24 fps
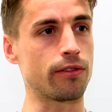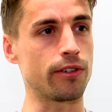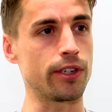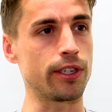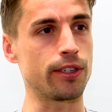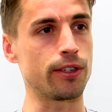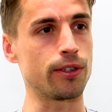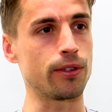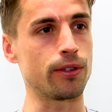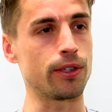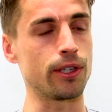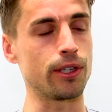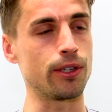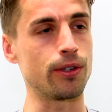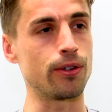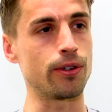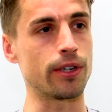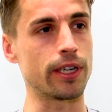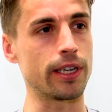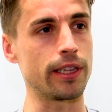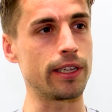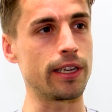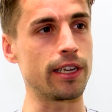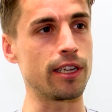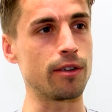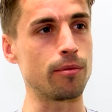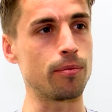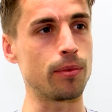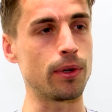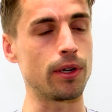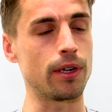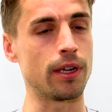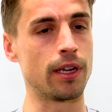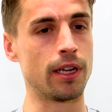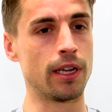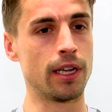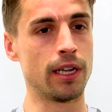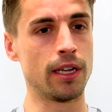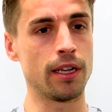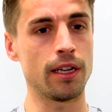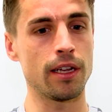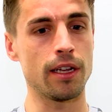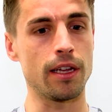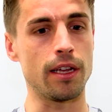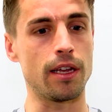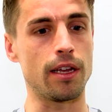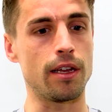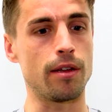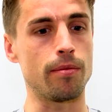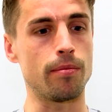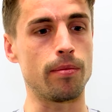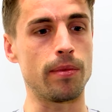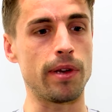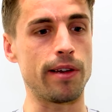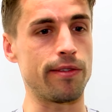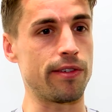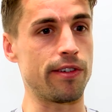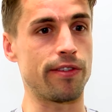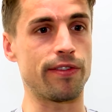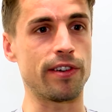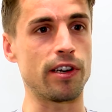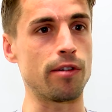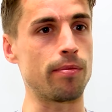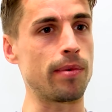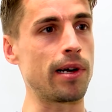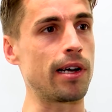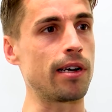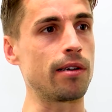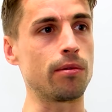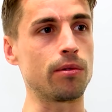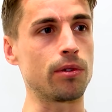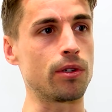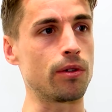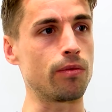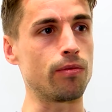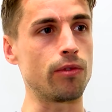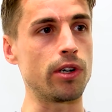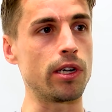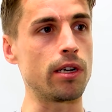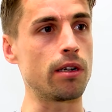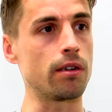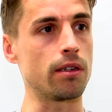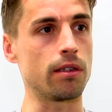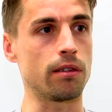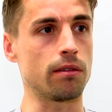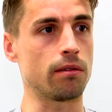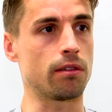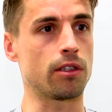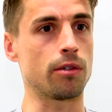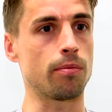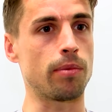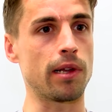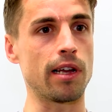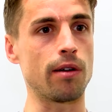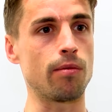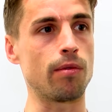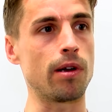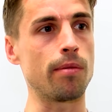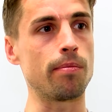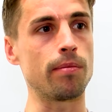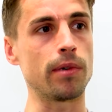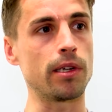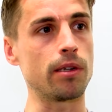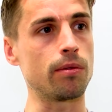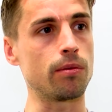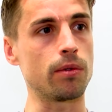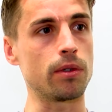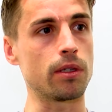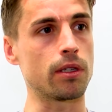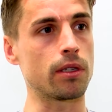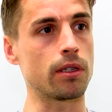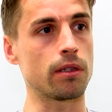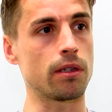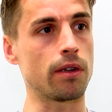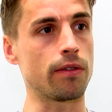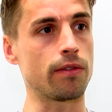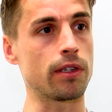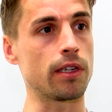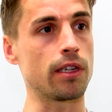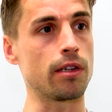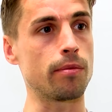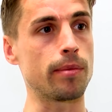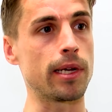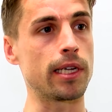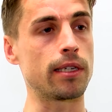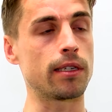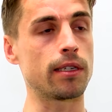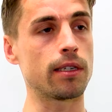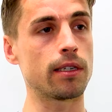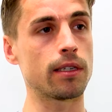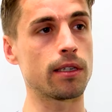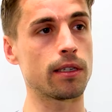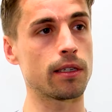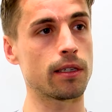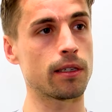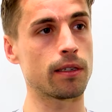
3 2 to York in the end. But um, everything about it was unreal, and to play at Wembley was obviously amazing.